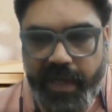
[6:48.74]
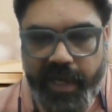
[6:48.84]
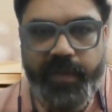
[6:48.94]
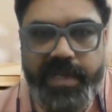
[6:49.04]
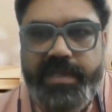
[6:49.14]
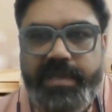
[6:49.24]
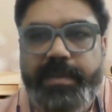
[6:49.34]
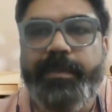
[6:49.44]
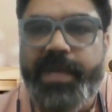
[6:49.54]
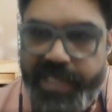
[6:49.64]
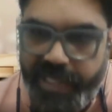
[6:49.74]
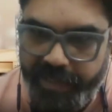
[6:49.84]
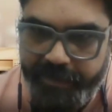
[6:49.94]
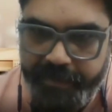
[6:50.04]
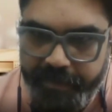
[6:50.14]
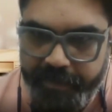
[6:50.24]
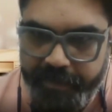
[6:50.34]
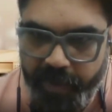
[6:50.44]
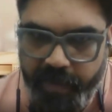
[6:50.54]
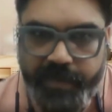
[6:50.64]
It was missing.
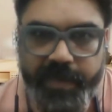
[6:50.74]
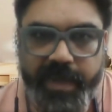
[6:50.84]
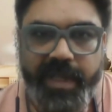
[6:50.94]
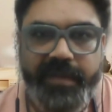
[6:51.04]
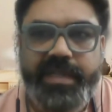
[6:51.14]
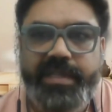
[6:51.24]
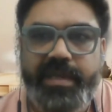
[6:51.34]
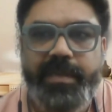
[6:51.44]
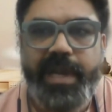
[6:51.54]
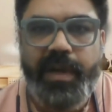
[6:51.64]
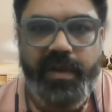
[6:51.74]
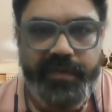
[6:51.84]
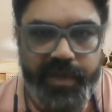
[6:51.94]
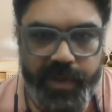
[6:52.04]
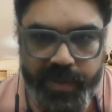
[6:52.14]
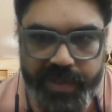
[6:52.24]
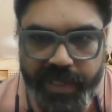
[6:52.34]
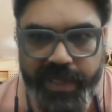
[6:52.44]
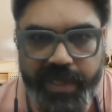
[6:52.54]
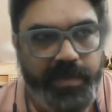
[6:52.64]
You know, there was some kind of issues
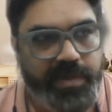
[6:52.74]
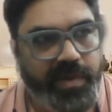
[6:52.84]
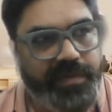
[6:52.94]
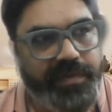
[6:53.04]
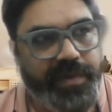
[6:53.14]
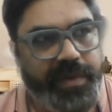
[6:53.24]
in terms of